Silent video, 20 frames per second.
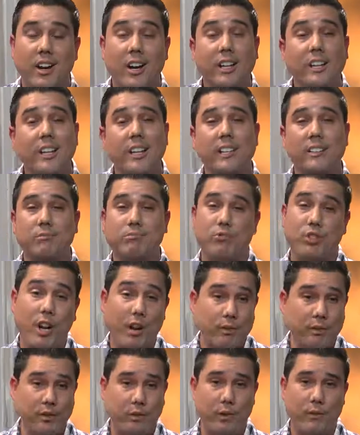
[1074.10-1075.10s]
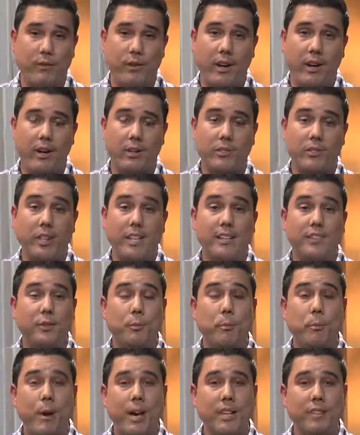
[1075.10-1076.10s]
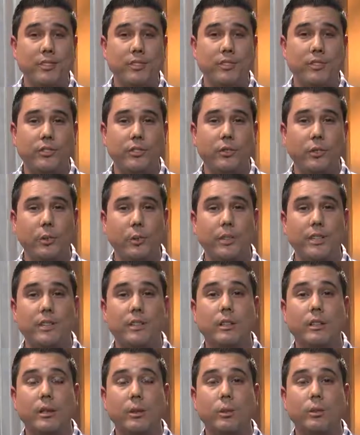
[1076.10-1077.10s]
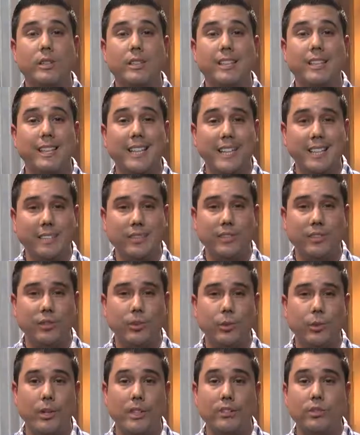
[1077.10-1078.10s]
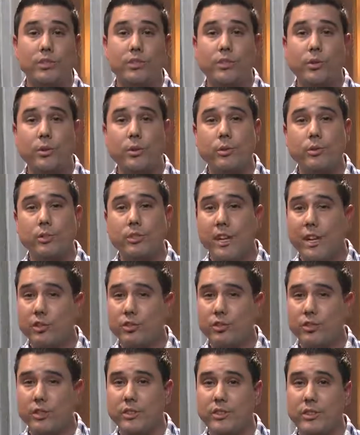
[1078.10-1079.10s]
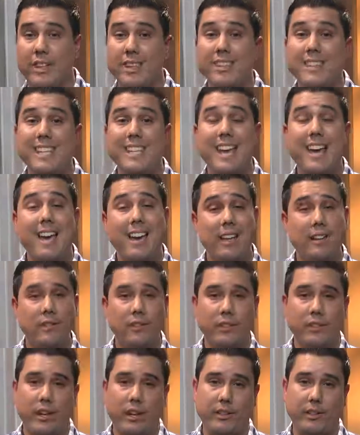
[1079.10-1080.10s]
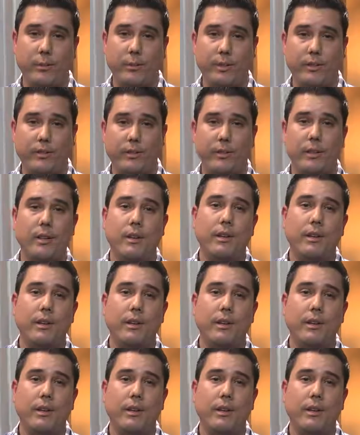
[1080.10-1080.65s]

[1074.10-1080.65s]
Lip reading: Unlike JavaScript files, it's best to include links to external style sheets in the head of the document.